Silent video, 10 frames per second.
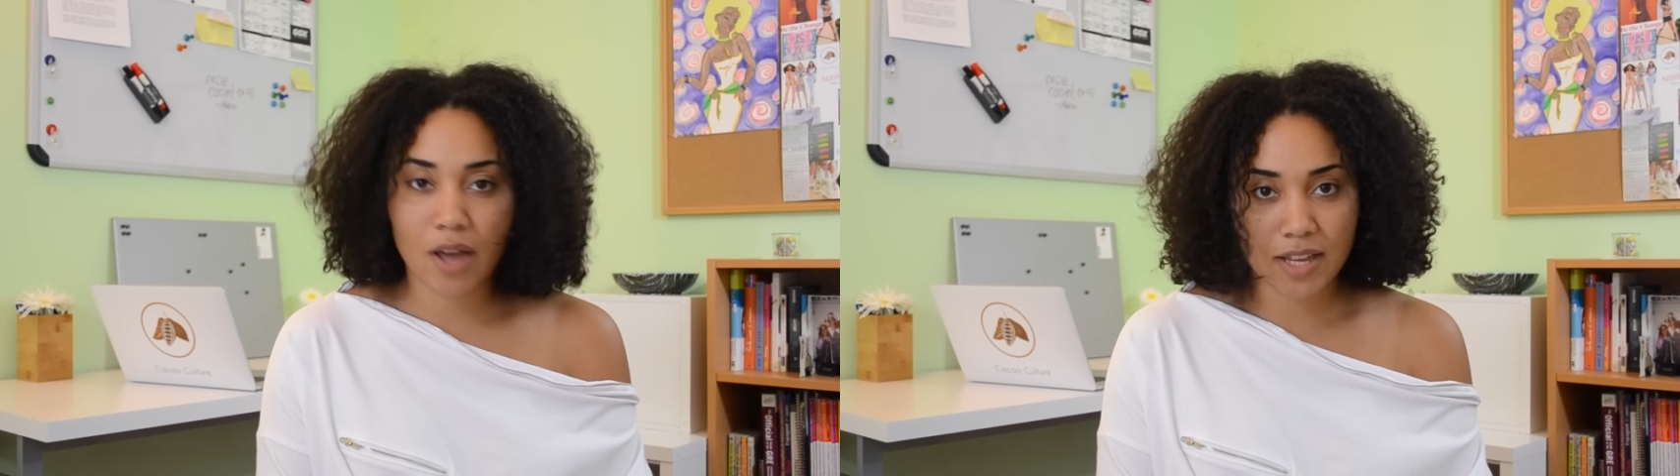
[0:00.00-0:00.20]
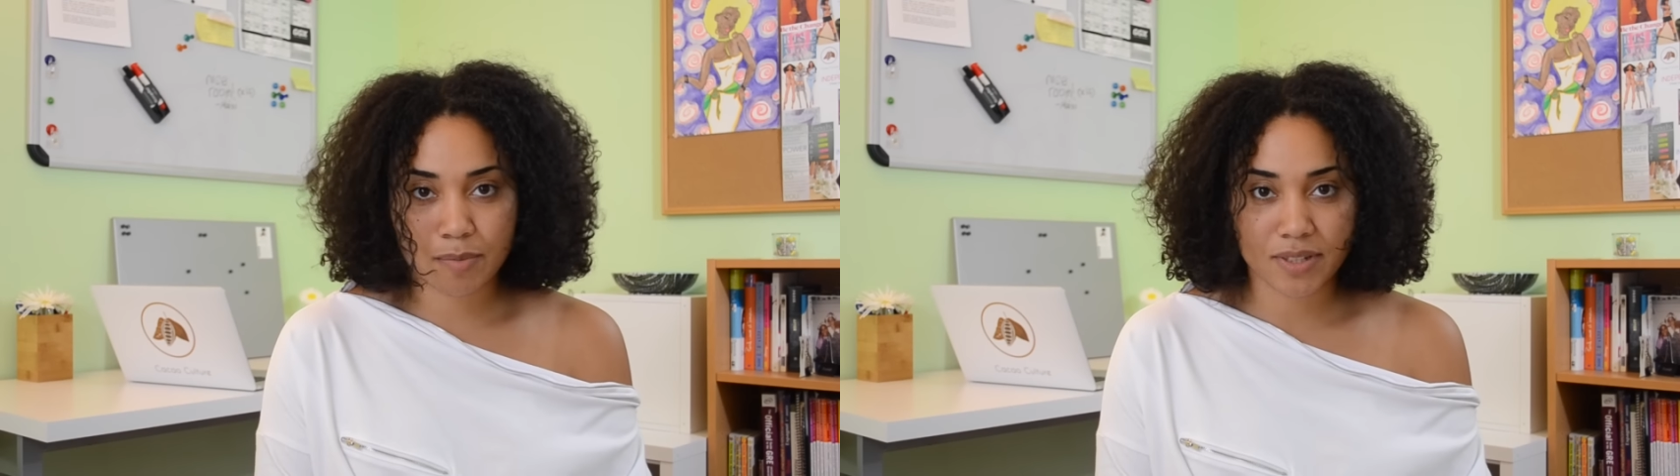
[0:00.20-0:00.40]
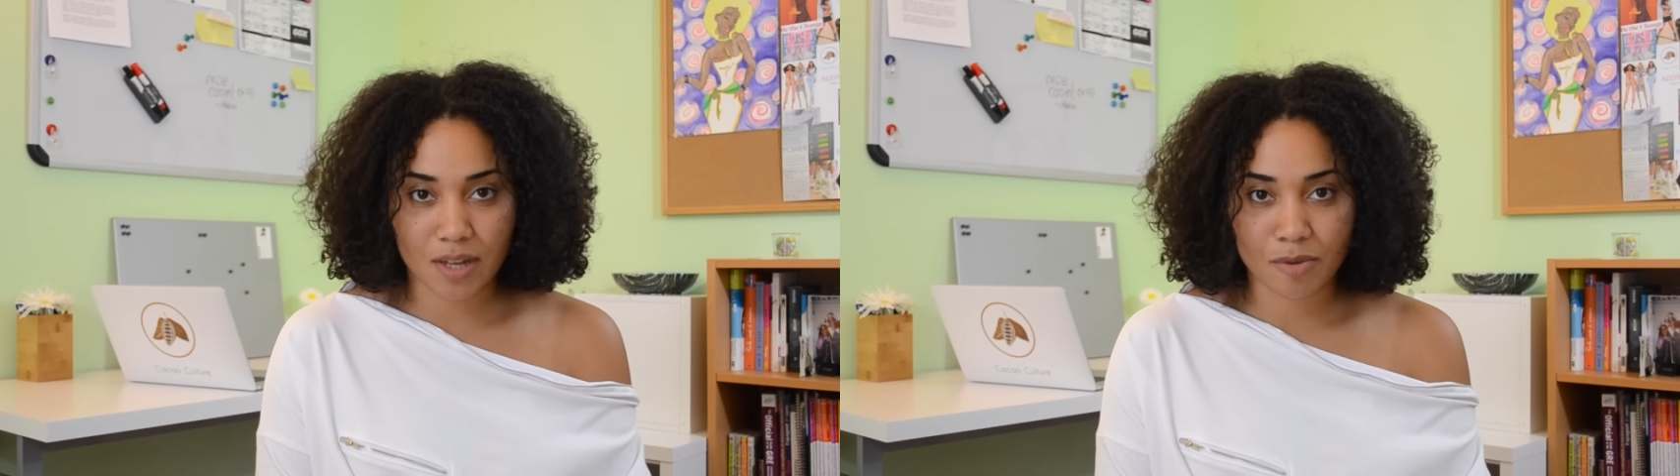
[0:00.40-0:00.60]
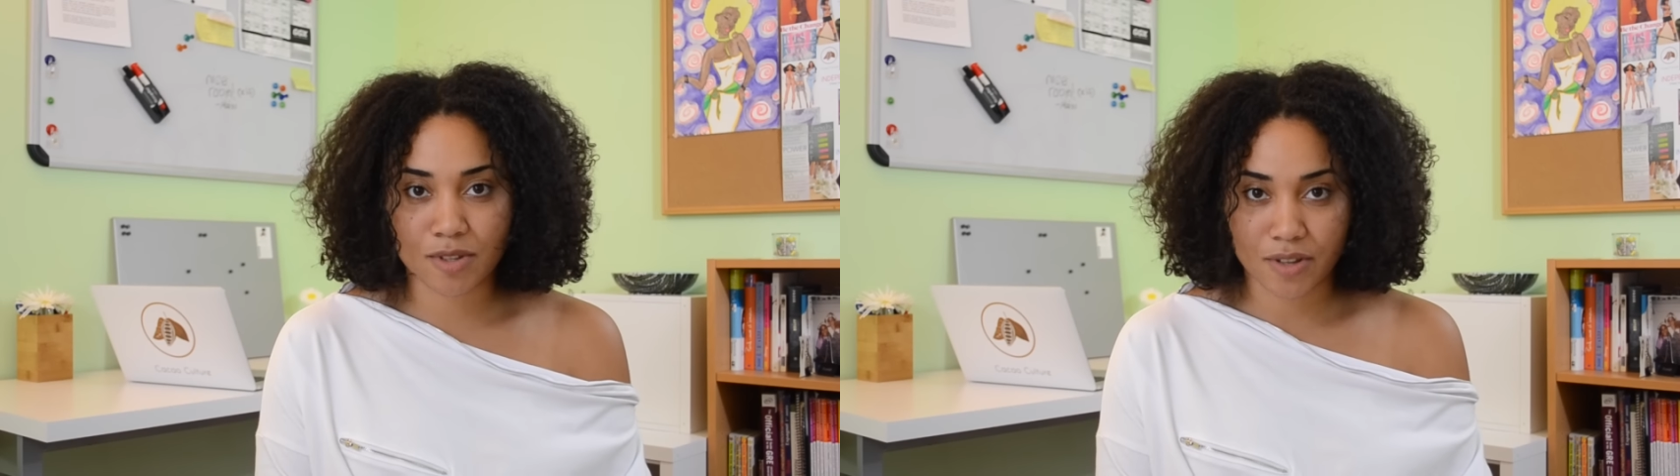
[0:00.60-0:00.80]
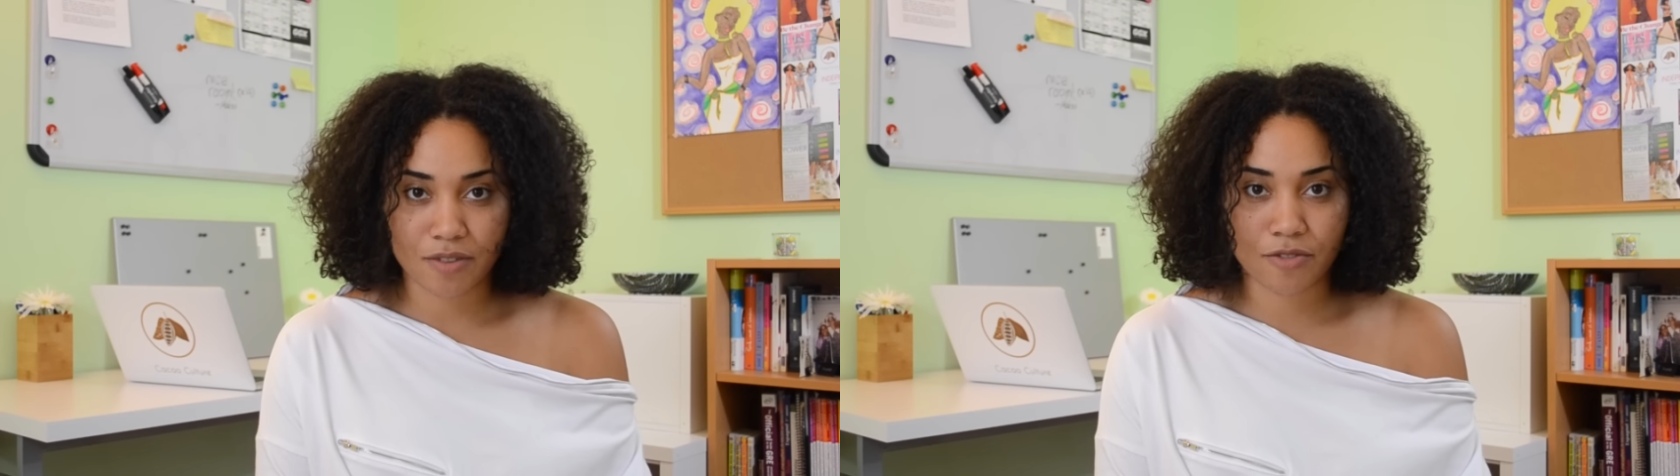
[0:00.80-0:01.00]
aspect I was
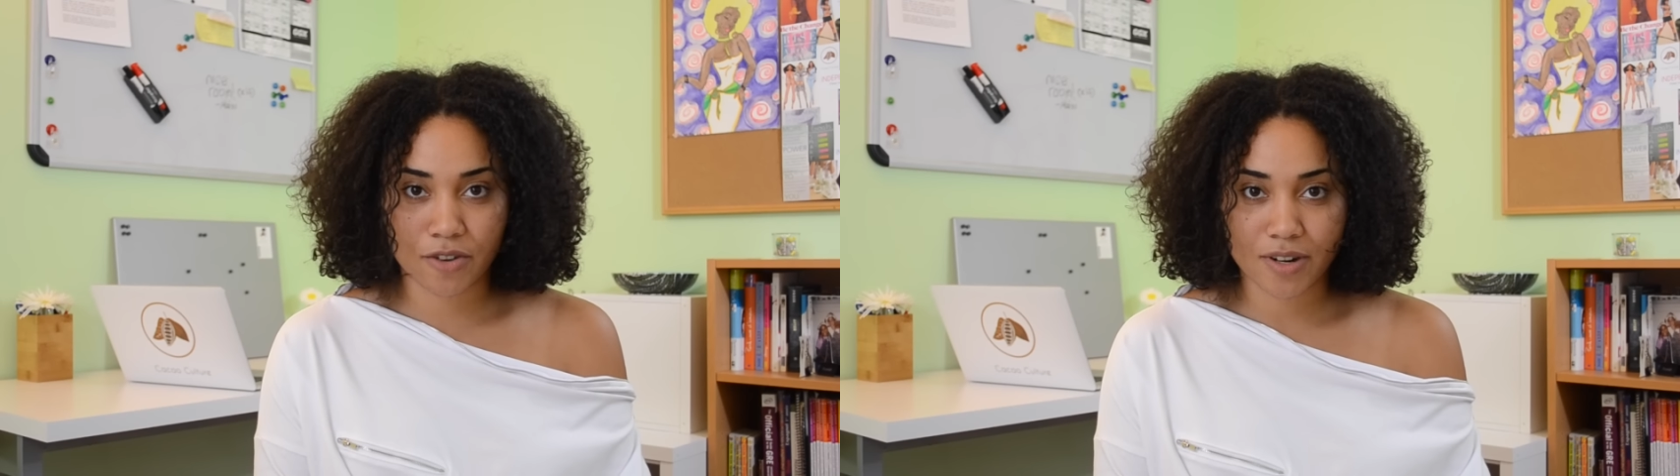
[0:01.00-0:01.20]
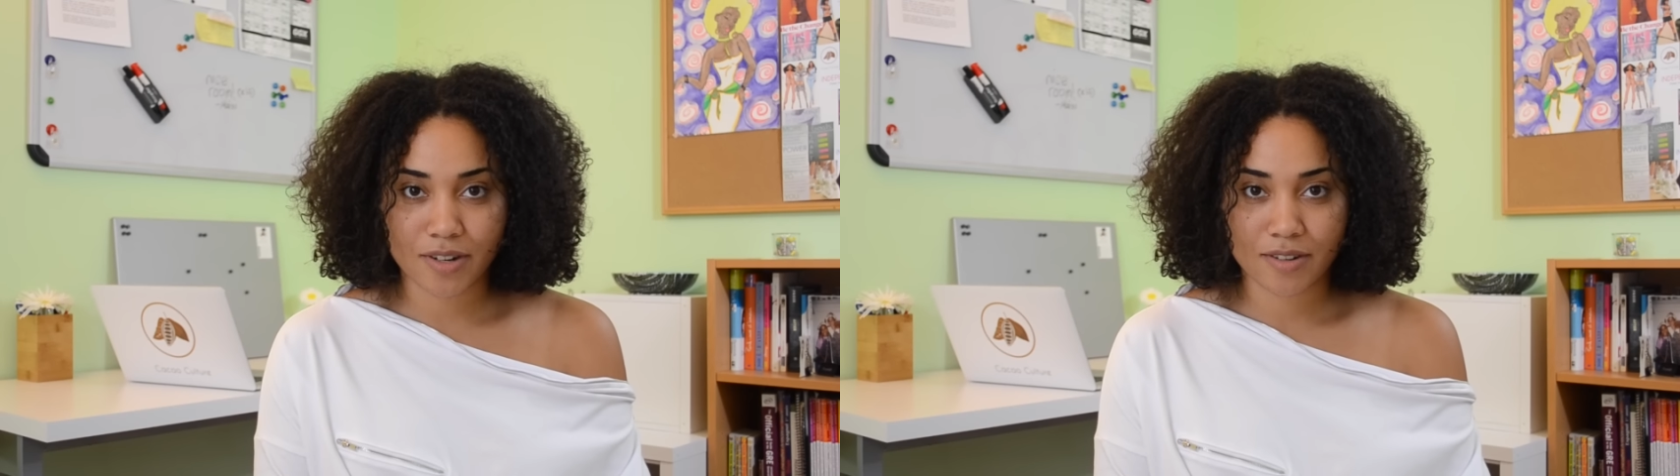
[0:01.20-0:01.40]
looking for.